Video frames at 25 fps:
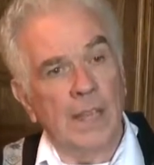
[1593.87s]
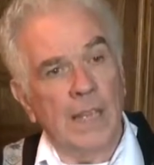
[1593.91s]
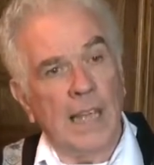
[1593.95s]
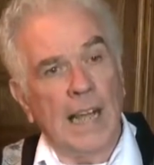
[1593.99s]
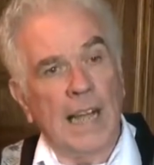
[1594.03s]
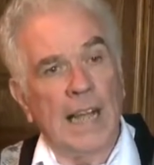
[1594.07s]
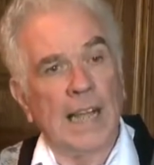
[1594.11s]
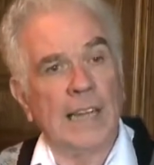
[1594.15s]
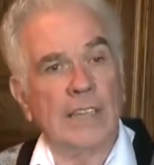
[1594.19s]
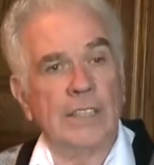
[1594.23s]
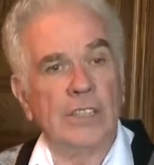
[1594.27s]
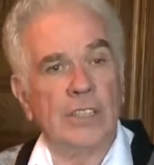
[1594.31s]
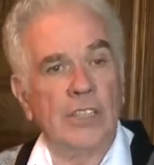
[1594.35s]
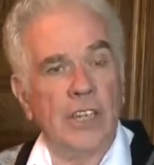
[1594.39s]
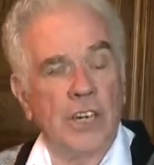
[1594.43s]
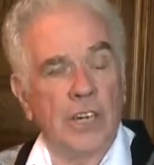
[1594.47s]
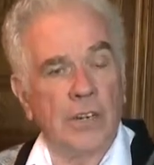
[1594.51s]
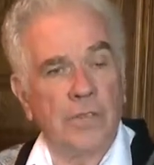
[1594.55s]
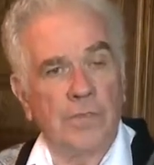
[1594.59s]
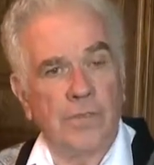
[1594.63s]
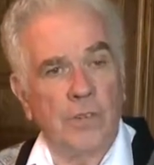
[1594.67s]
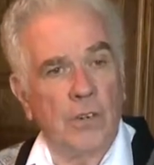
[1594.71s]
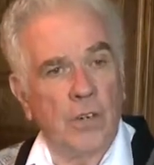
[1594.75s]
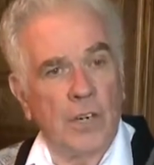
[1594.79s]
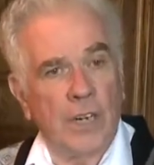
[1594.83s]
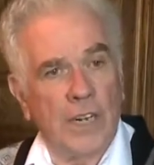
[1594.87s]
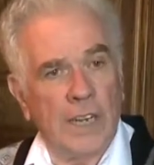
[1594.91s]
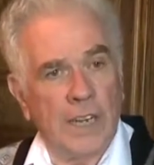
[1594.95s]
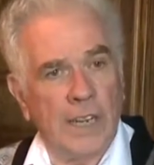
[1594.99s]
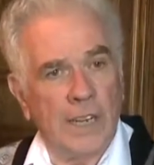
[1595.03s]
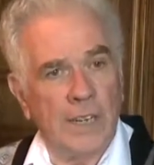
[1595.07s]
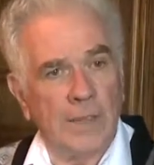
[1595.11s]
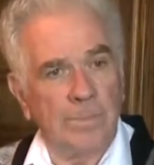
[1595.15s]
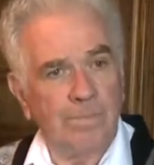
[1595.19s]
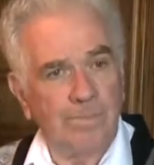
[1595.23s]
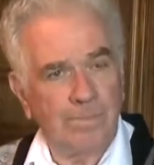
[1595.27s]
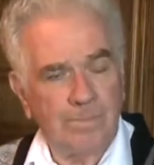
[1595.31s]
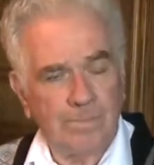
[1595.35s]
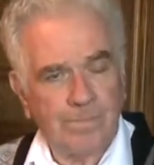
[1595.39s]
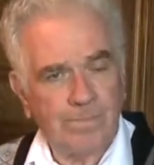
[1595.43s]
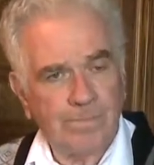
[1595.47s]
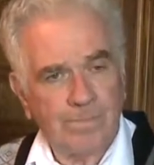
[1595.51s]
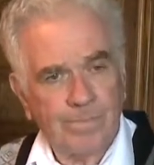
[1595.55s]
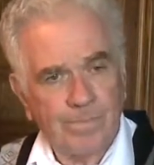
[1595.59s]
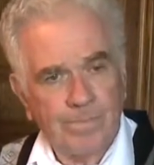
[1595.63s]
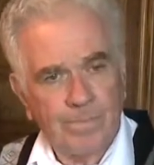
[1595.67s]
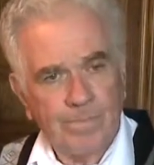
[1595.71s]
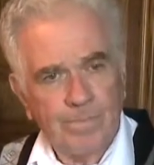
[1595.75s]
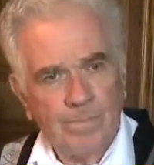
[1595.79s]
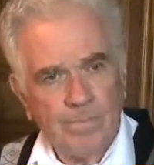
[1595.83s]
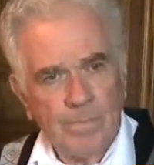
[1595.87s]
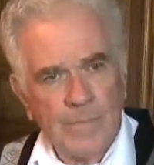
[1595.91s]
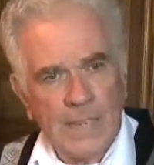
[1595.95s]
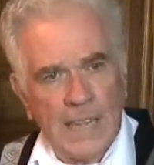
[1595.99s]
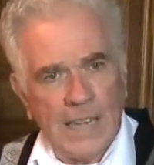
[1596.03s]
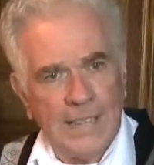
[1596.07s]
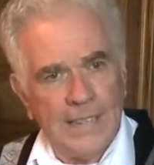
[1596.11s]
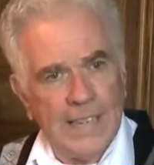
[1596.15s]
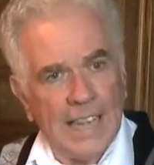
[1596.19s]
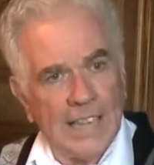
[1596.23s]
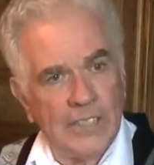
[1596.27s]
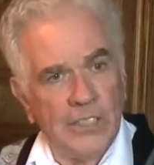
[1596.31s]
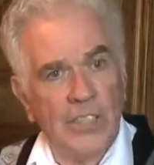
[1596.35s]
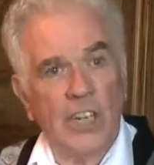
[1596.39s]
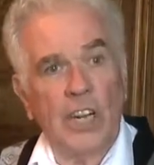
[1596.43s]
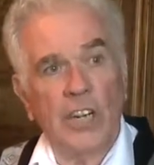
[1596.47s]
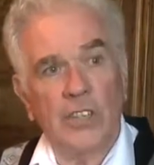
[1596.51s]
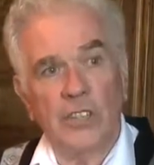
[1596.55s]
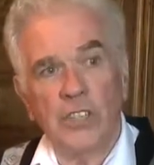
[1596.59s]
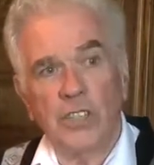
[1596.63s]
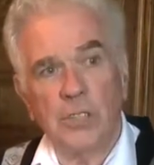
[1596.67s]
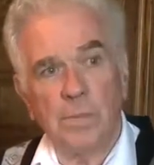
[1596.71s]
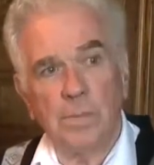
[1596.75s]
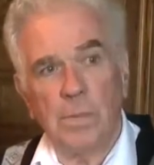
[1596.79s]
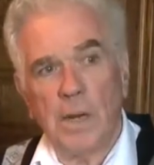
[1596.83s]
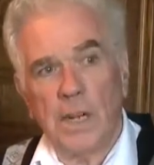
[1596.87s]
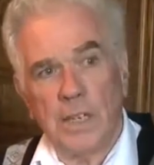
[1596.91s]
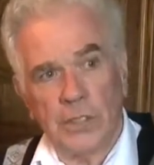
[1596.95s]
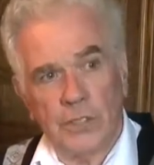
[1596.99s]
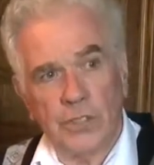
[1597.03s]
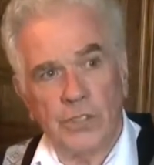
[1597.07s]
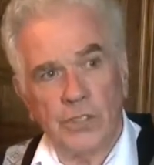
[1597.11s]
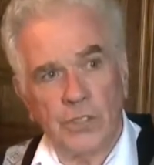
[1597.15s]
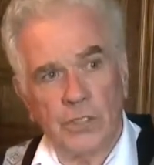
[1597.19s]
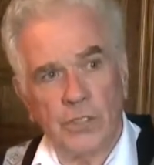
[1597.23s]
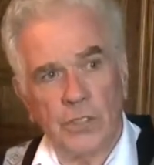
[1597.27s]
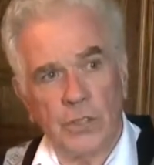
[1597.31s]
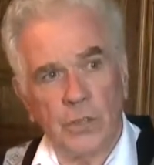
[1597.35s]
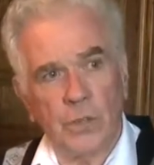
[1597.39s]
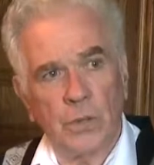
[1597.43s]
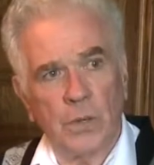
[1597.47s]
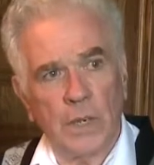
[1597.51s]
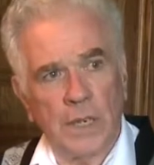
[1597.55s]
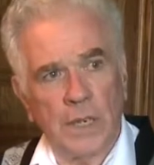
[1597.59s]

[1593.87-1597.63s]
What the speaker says: and therefore, and that's our response to